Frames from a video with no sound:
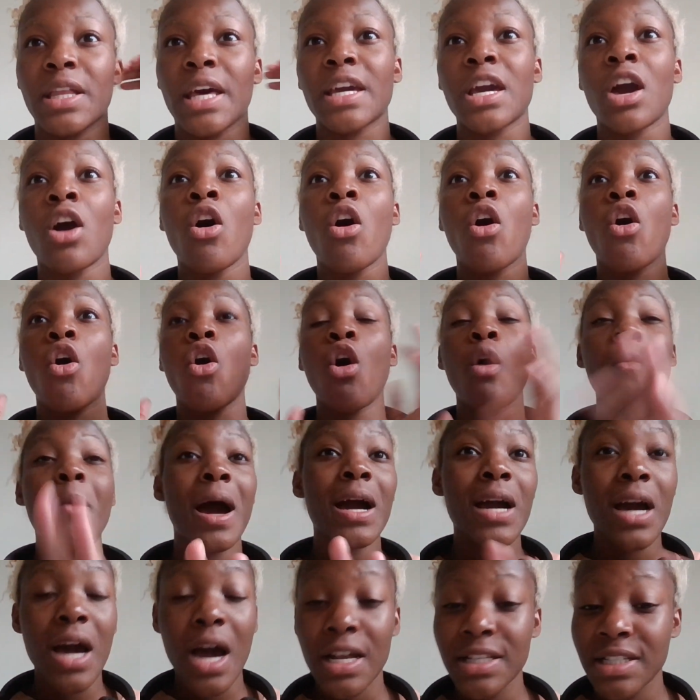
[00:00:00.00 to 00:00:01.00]
Like all
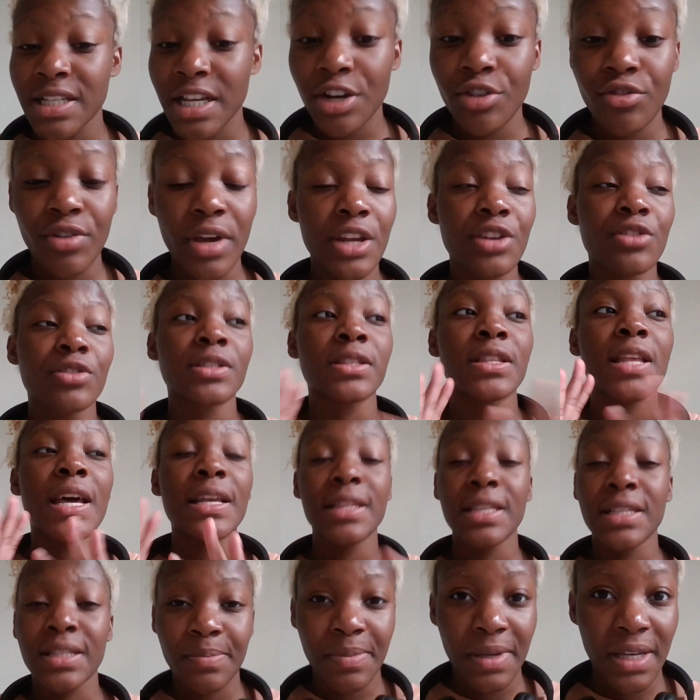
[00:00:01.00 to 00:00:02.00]
my content creators,
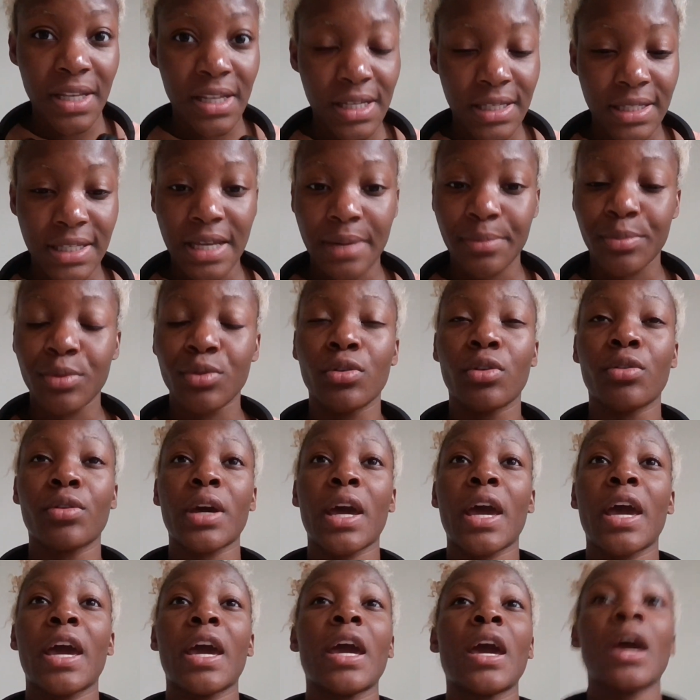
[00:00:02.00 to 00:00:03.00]
let this be an example,
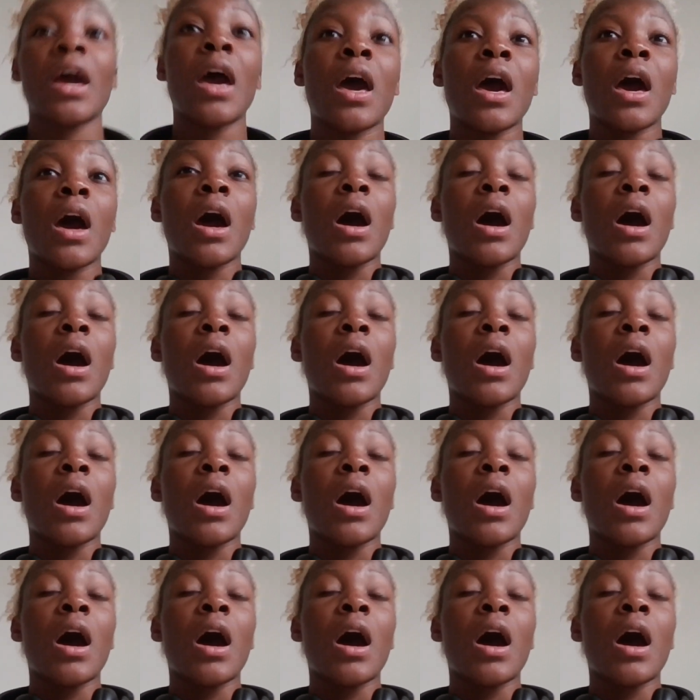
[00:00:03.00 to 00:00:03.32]
okay?